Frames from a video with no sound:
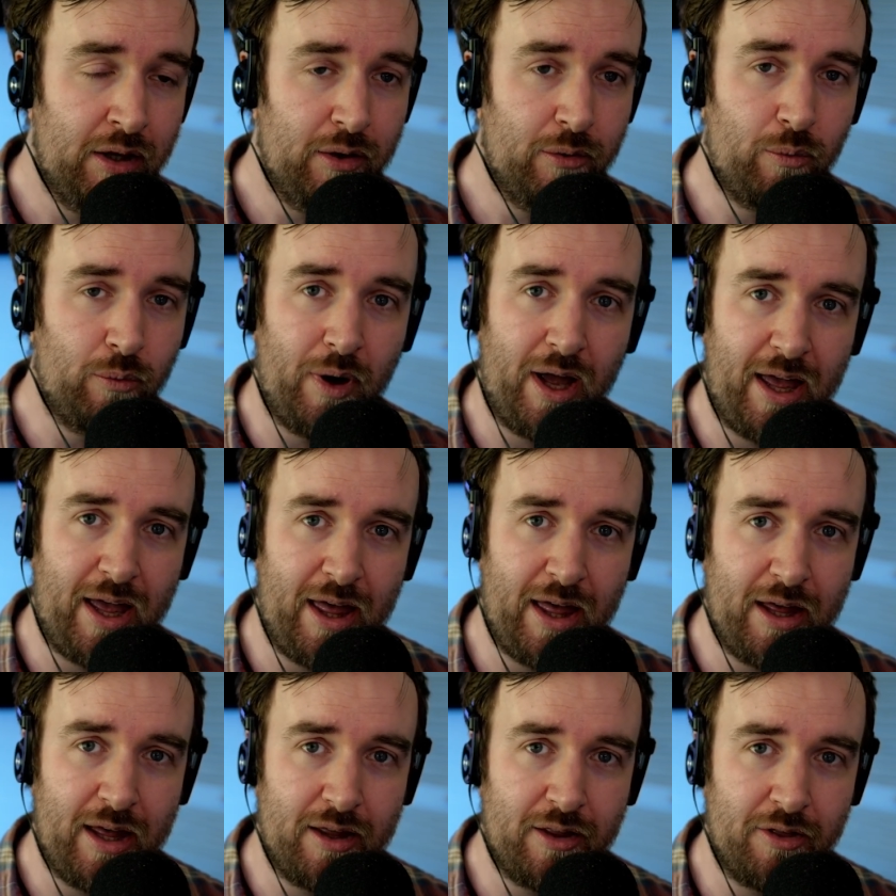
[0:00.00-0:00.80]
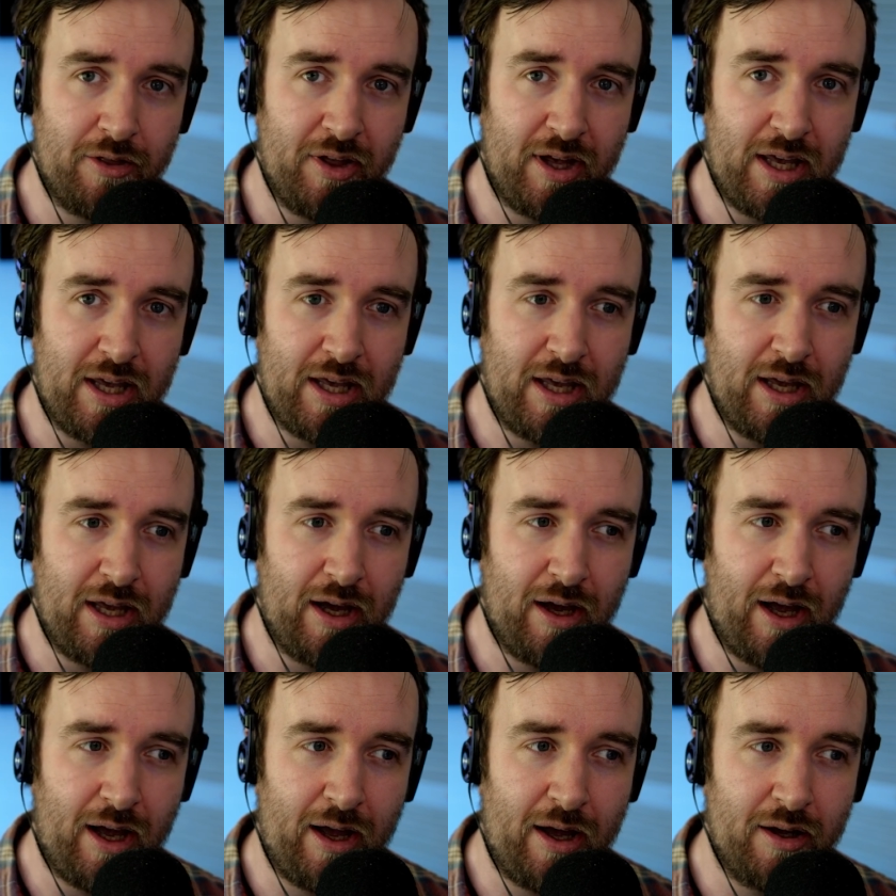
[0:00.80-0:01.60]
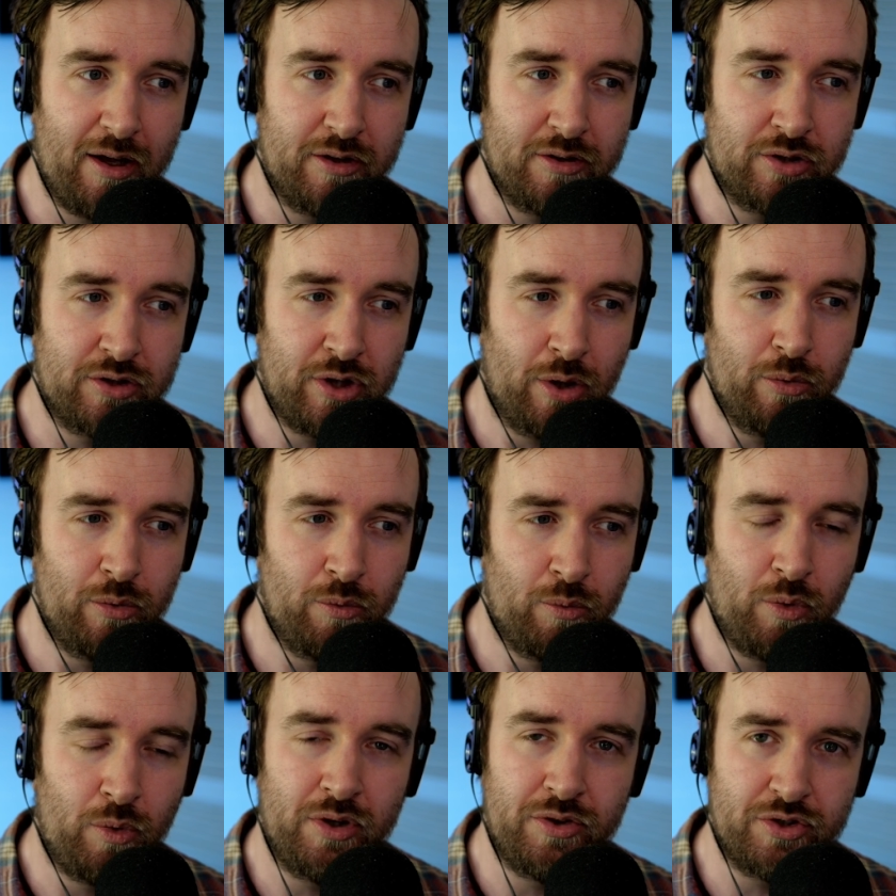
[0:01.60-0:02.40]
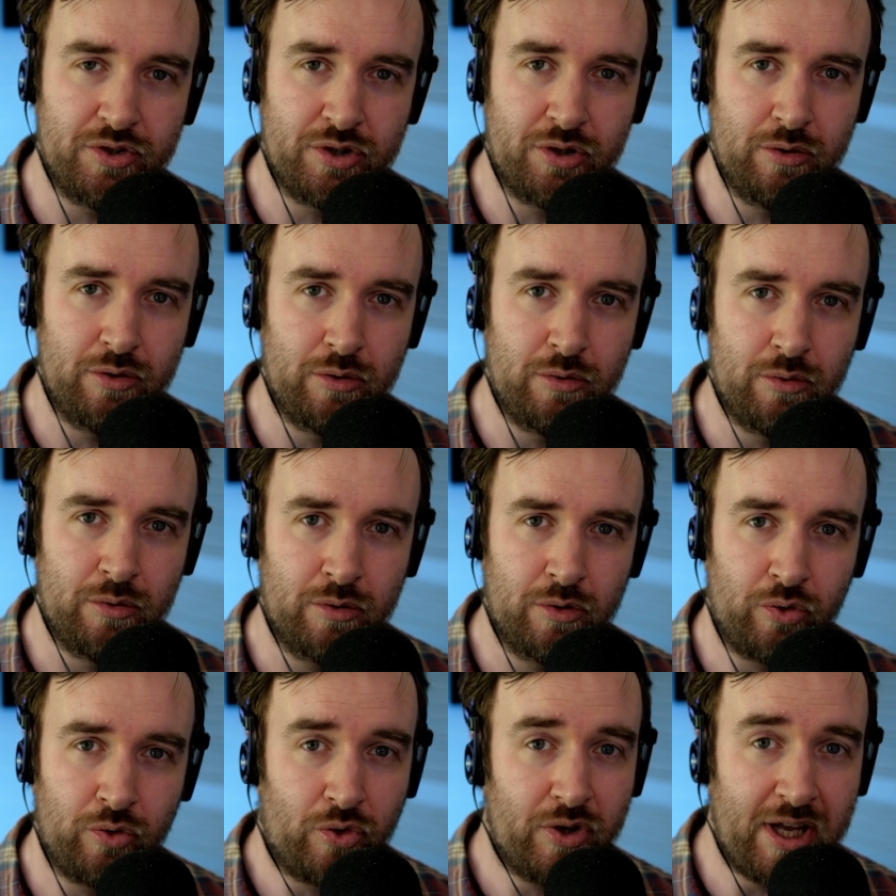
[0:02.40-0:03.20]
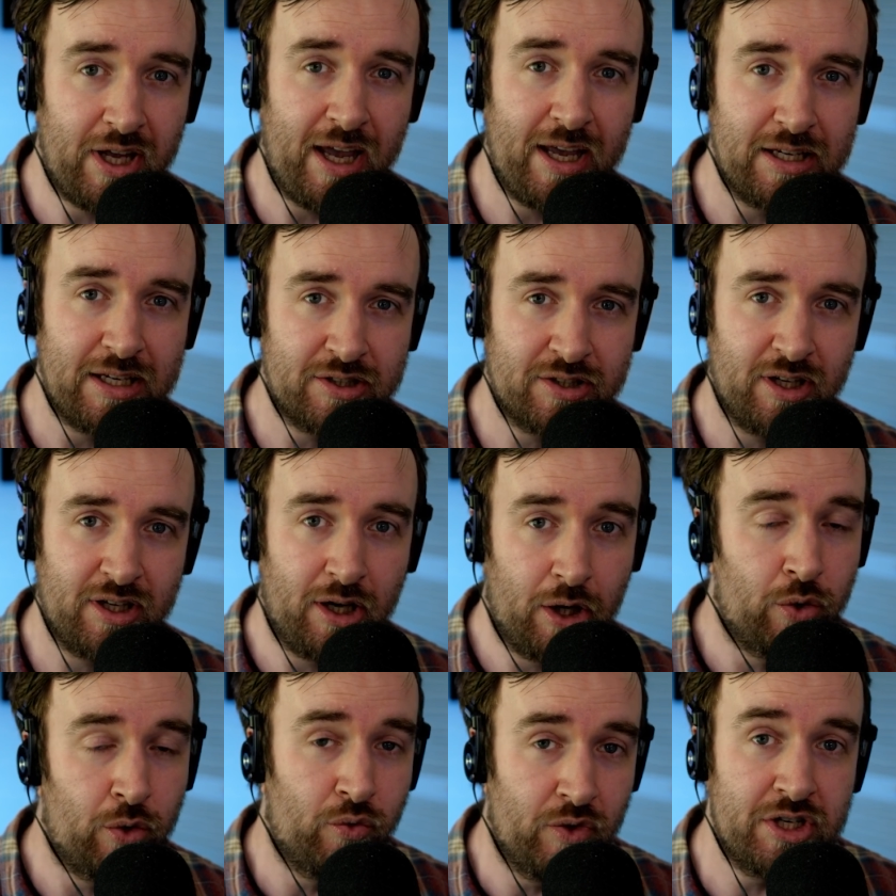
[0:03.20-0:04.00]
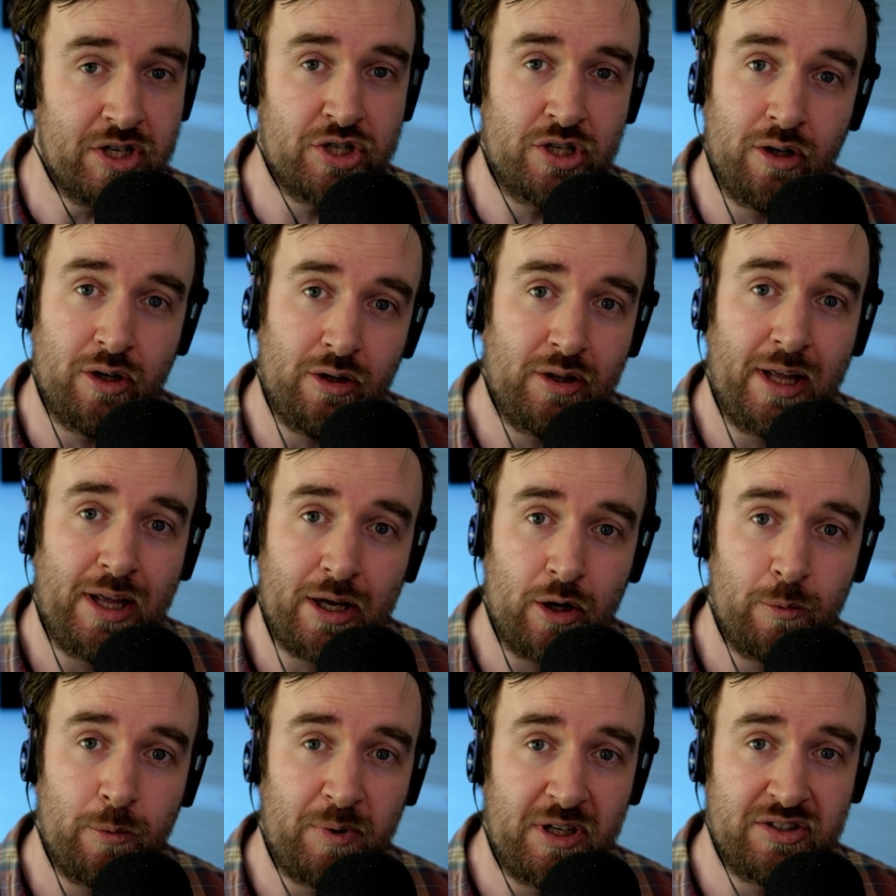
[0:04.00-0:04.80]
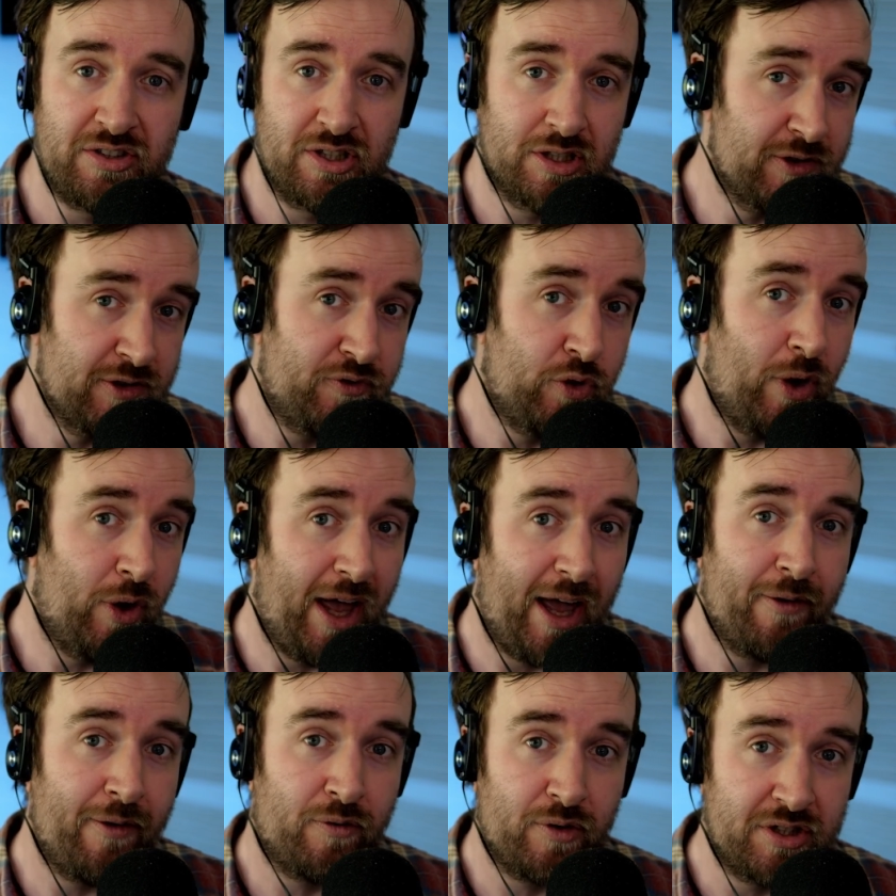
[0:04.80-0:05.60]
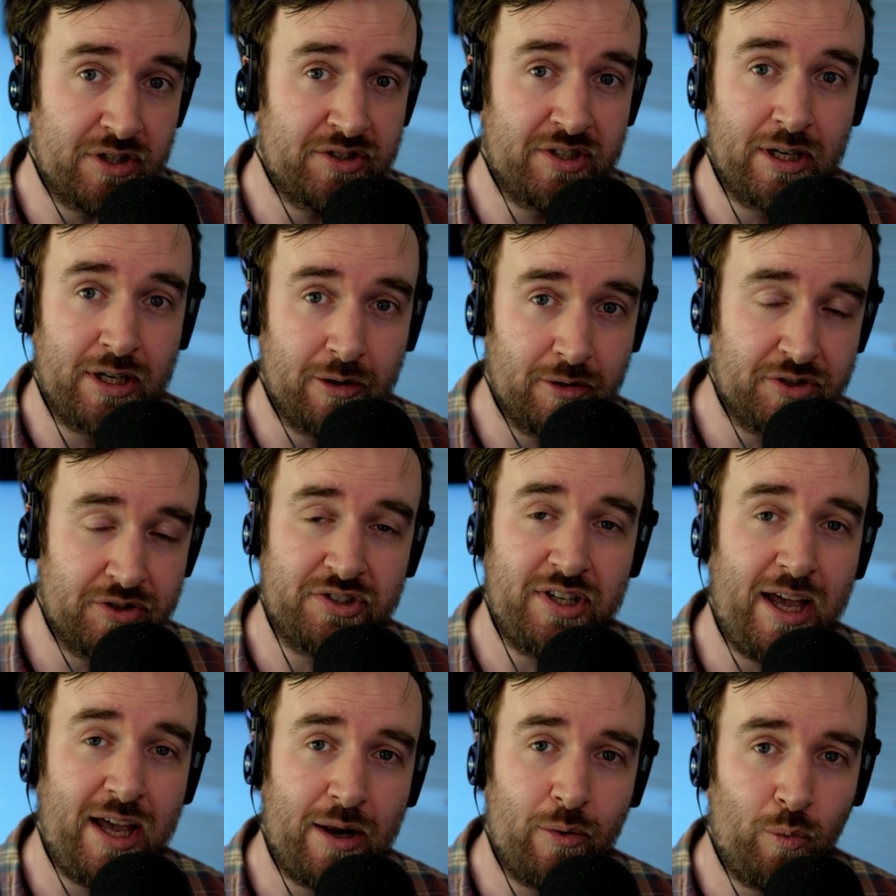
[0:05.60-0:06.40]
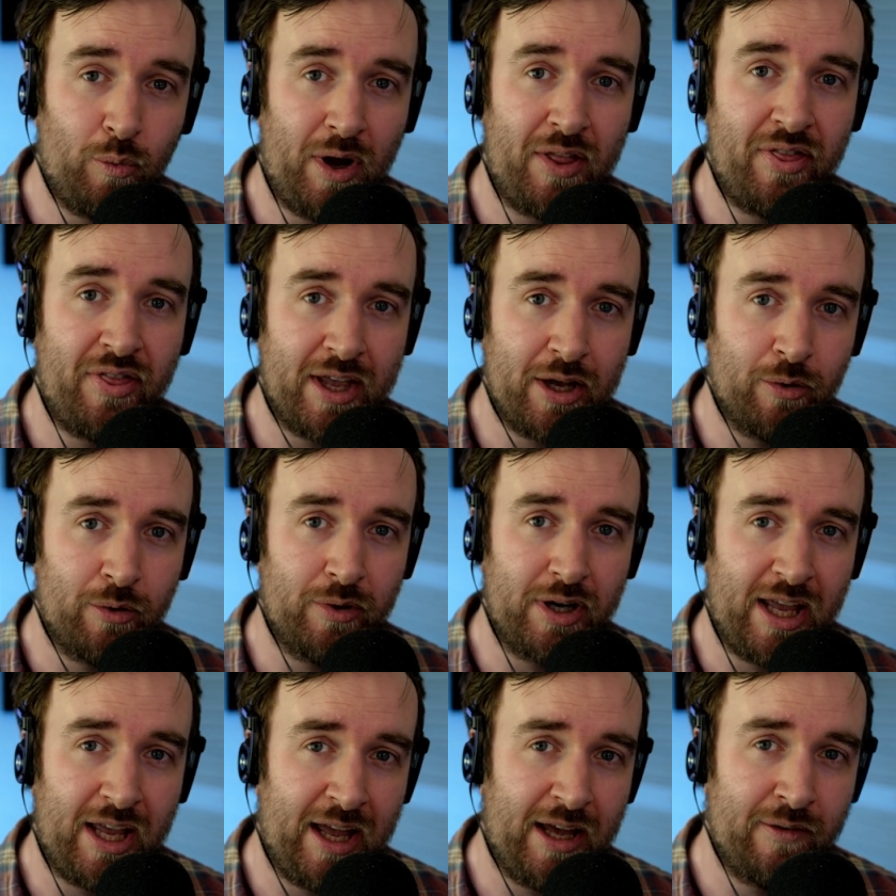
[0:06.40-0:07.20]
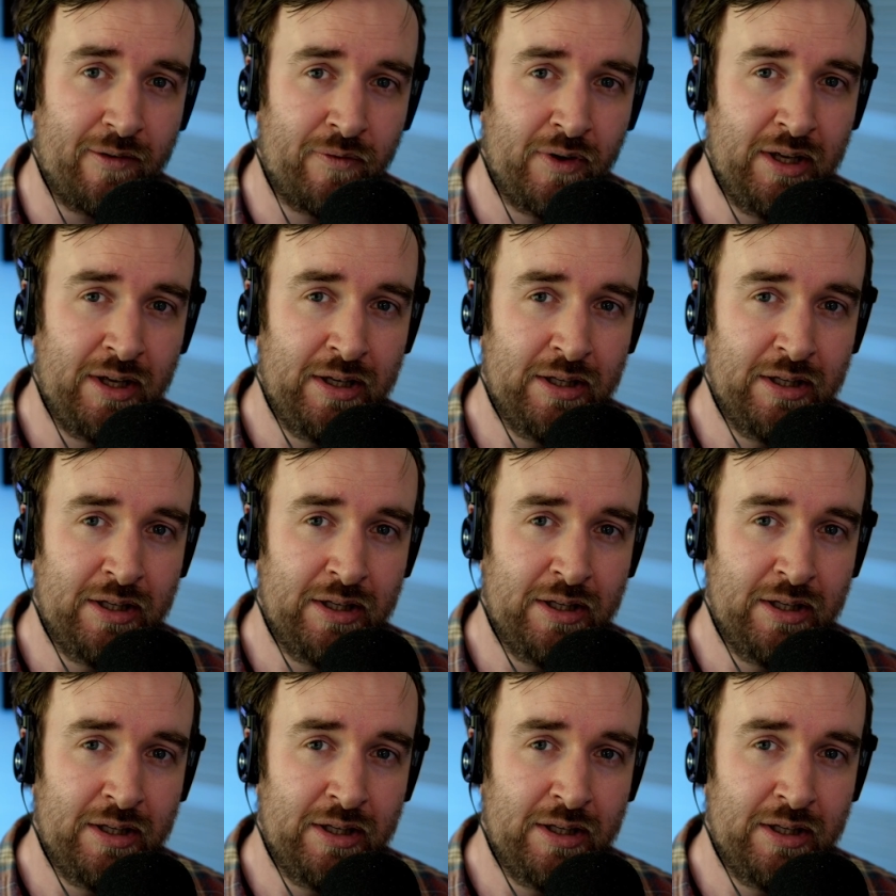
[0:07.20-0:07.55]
where they don't want to create original Lego pieces for every single set when they already have